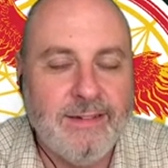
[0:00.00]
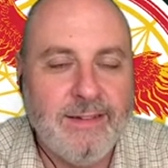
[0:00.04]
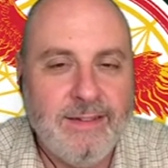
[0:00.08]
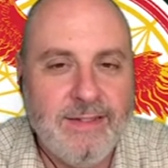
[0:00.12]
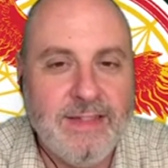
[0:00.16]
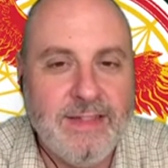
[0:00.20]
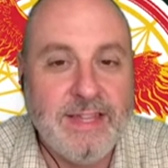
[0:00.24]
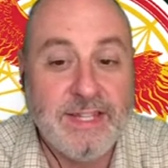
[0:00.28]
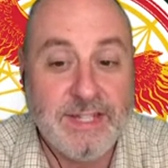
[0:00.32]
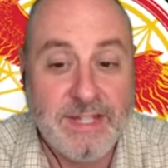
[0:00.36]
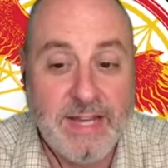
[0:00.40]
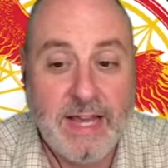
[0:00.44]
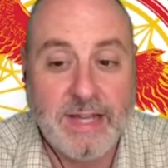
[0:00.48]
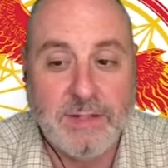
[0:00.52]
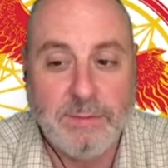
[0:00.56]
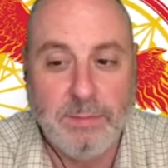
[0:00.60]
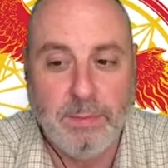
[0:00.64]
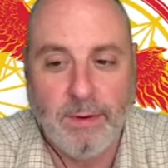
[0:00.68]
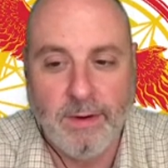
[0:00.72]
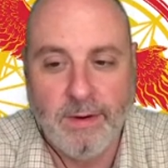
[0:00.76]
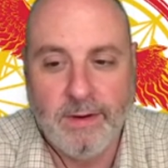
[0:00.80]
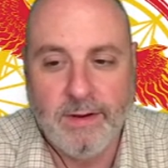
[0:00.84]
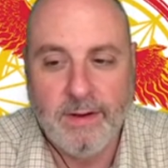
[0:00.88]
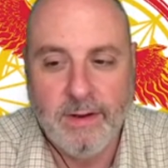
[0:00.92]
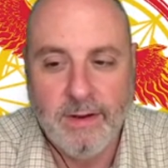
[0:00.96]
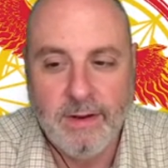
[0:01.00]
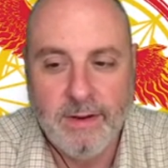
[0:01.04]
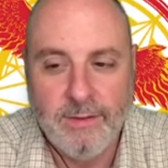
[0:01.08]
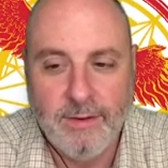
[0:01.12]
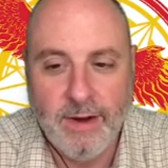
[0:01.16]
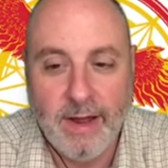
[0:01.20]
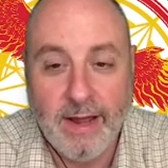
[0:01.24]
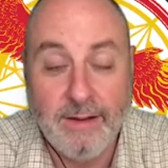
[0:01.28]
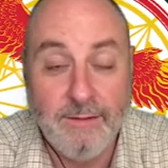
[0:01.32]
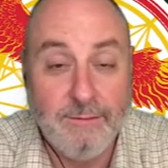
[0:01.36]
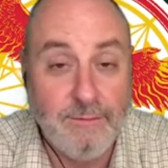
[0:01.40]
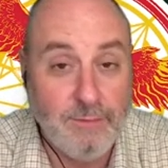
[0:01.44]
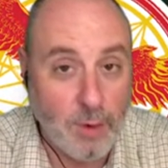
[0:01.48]
this next book,
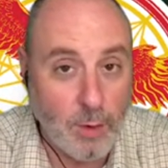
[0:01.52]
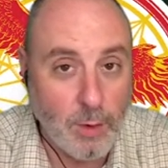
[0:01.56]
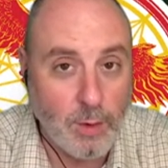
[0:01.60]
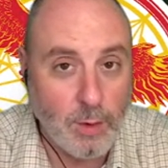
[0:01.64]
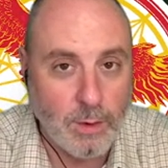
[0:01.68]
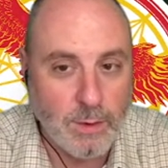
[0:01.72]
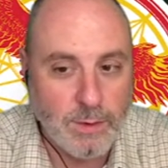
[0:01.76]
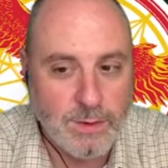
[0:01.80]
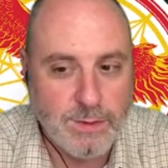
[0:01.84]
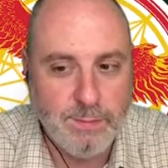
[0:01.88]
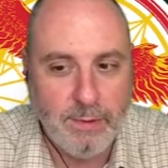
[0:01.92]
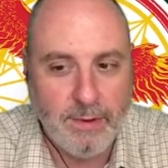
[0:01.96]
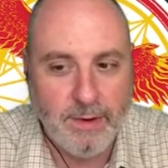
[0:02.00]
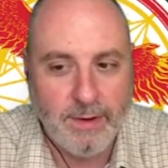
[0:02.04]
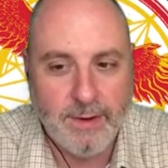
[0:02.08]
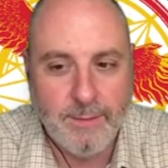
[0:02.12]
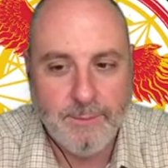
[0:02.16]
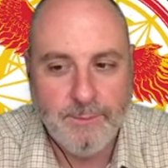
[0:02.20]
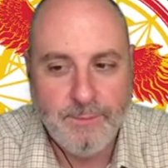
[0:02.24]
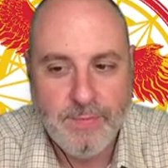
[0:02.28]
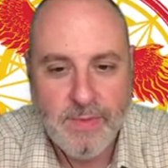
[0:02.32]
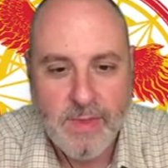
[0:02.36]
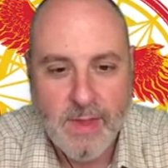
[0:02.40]
right? Frodo's book.